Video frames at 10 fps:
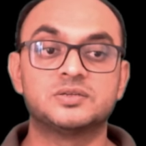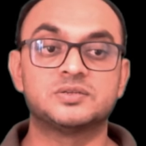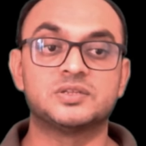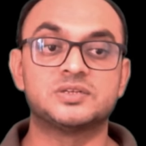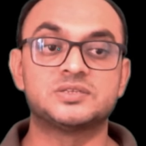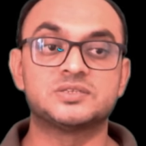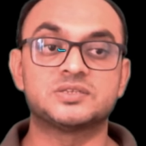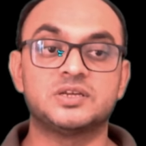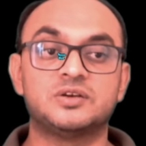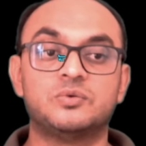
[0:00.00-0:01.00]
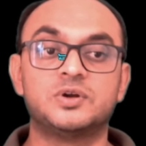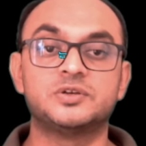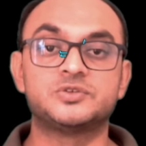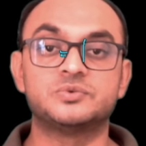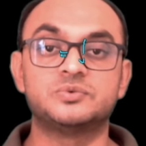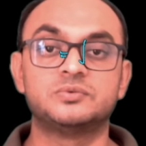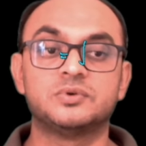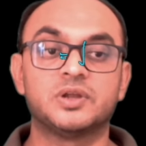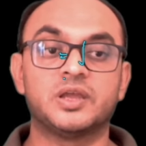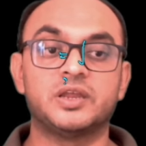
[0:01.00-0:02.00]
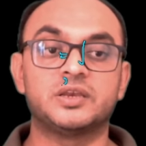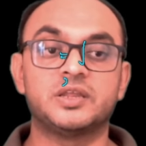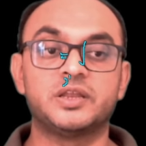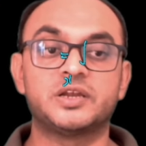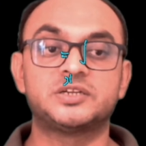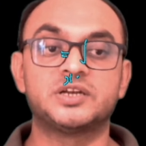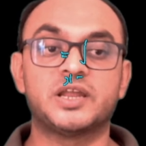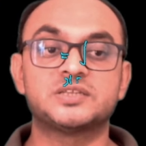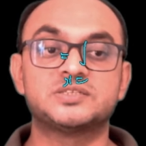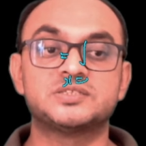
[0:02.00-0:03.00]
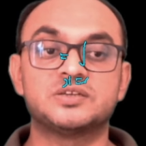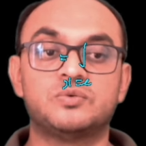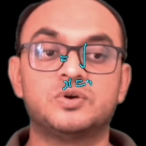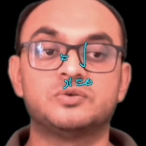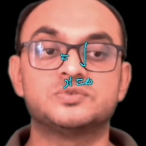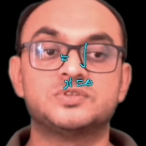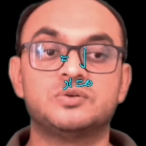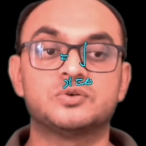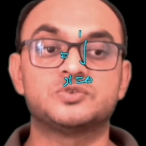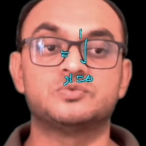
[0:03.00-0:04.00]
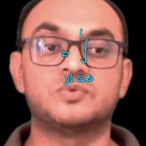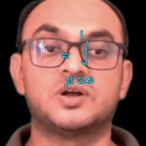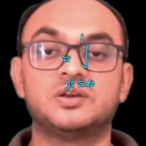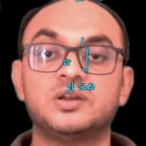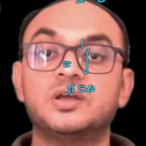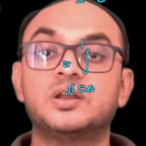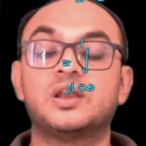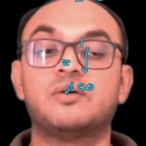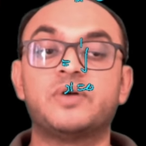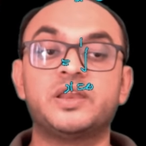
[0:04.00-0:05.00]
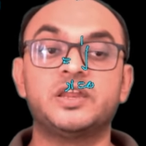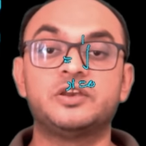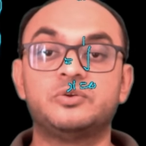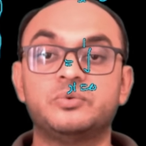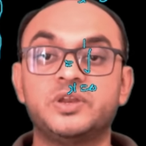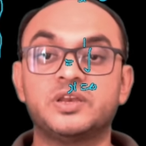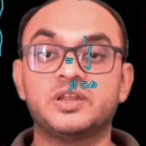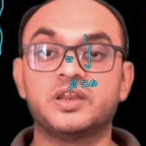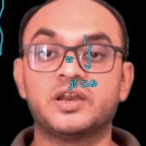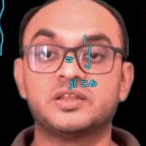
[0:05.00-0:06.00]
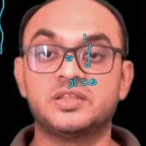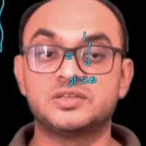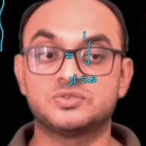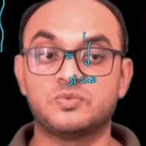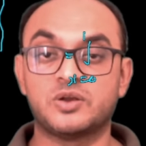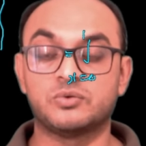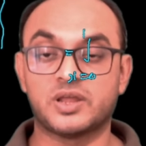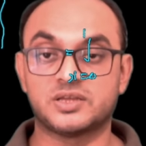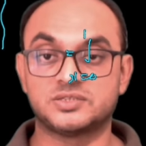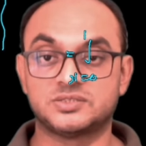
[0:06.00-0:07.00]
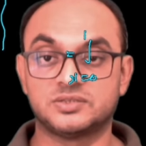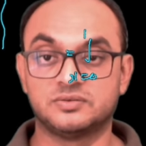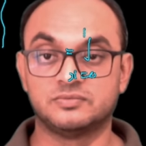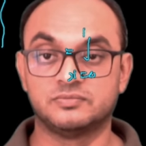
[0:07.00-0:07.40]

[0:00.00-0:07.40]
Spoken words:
So this is equal to integration x is equal to 0 to 1. Now I need to integrate this square root x.